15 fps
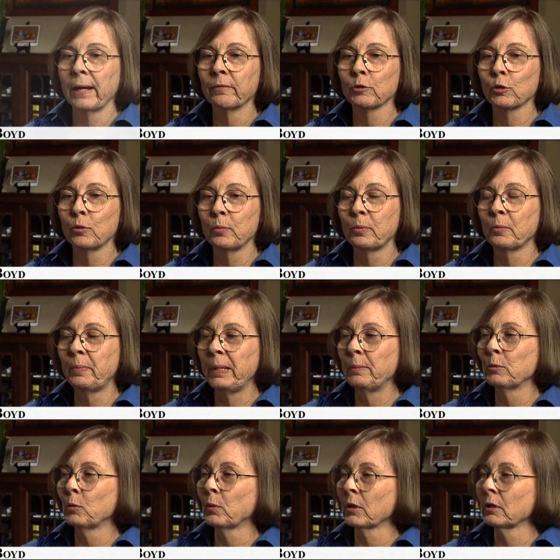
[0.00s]
Whatever group of
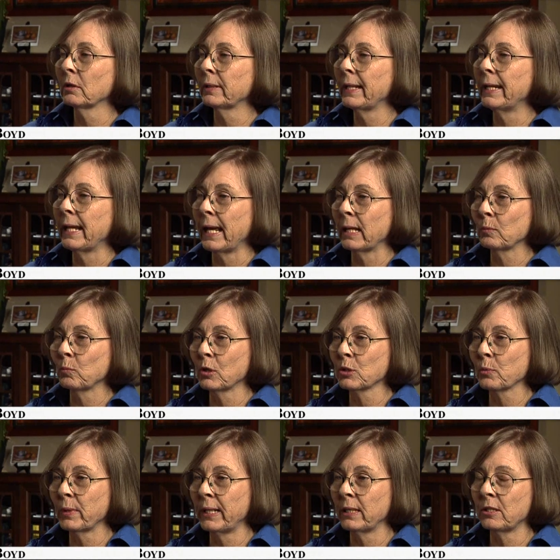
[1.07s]
people we're looking at,
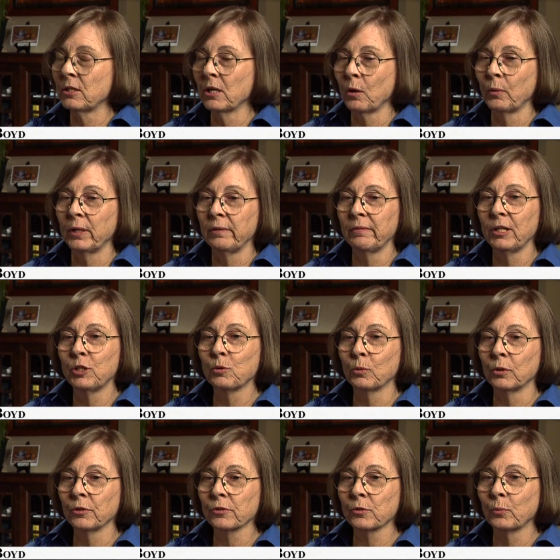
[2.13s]
once we get to know
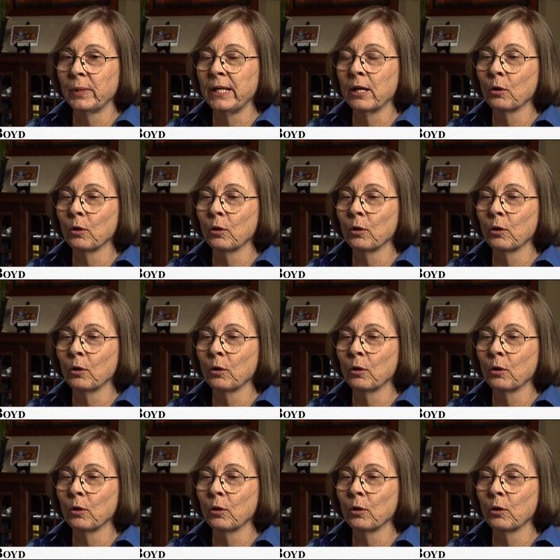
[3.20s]
individuals,